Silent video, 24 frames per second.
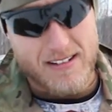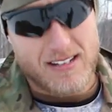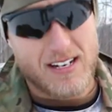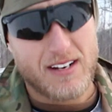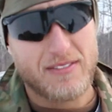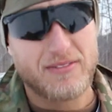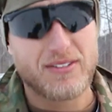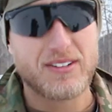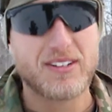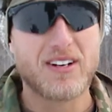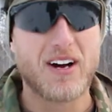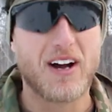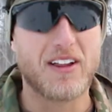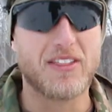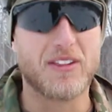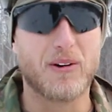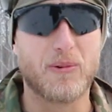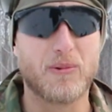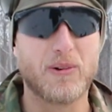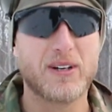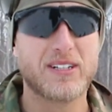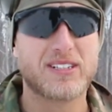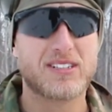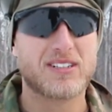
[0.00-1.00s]
Definitely not in the
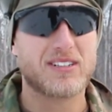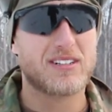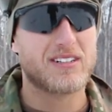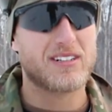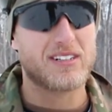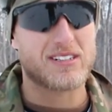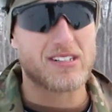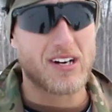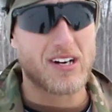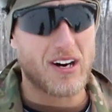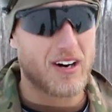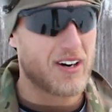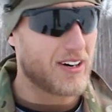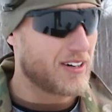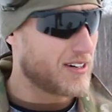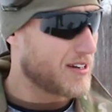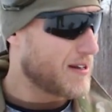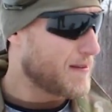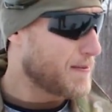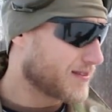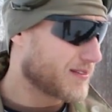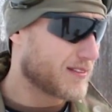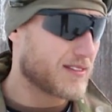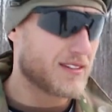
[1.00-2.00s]
winter, it's hard.
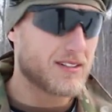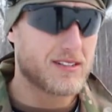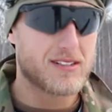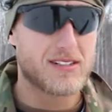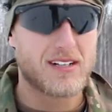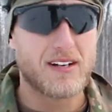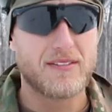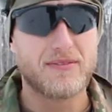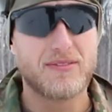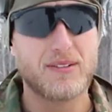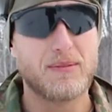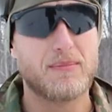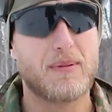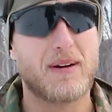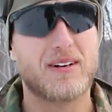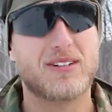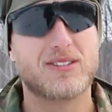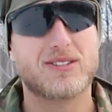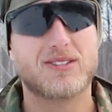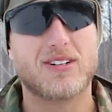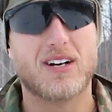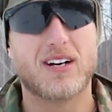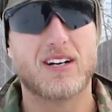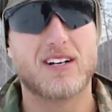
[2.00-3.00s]
There's definitely better
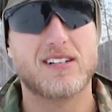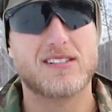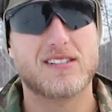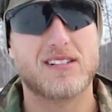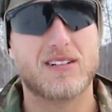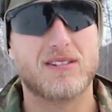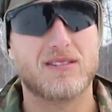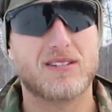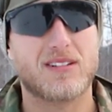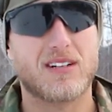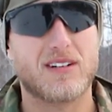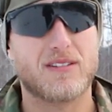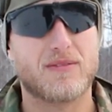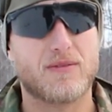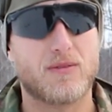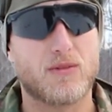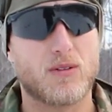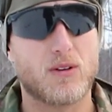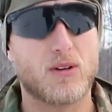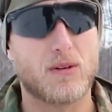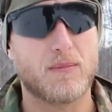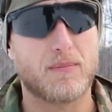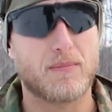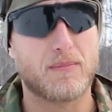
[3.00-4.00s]
shotguns out there
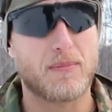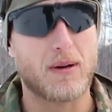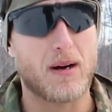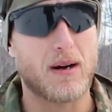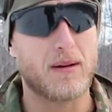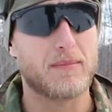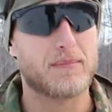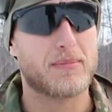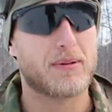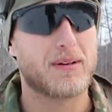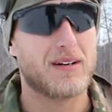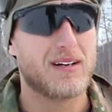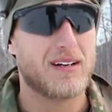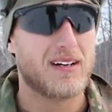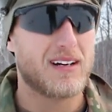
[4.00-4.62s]
for pump.